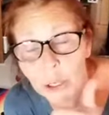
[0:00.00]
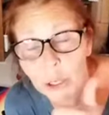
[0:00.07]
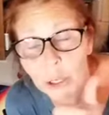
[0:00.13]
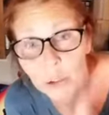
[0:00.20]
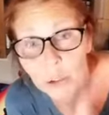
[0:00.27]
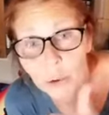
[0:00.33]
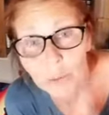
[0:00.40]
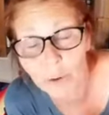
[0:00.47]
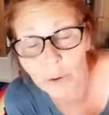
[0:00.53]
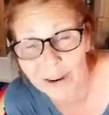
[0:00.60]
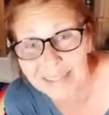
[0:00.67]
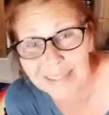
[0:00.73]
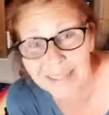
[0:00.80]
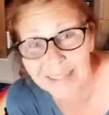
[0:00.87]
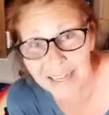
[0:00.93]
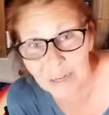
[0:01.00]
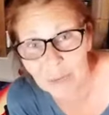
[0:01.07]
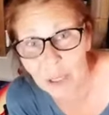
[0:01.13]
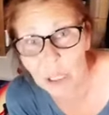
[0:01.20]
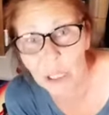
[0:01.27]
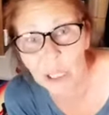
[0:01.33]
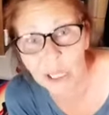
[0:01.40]
your price is going to
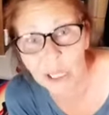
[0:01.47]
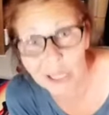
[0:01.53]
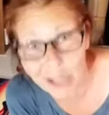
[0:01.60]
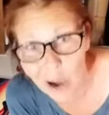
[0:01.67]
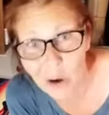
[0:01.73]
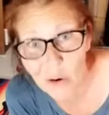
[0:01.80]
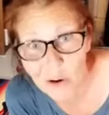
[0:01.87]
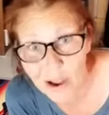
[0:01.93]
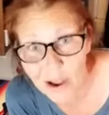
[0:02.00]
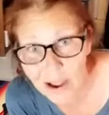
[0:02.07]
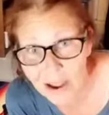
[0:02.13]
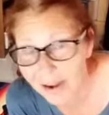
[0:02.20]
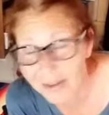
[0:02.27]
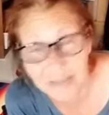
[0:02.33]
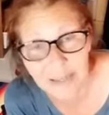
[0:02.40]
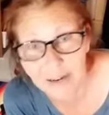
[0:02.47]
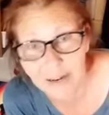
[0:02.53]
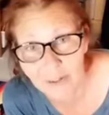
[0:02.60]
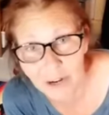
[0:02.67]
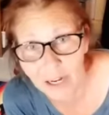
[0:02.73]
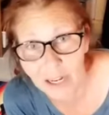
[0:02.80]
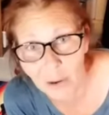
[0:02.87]
be low and it's
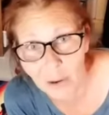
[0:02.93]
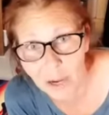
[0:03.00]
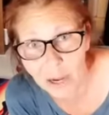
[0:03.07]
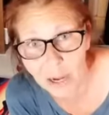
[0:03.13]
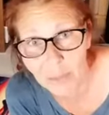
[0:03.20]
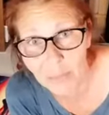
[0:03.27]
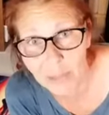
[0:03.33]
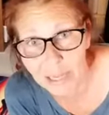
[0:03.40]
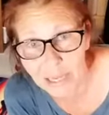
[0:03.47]
never going to go up.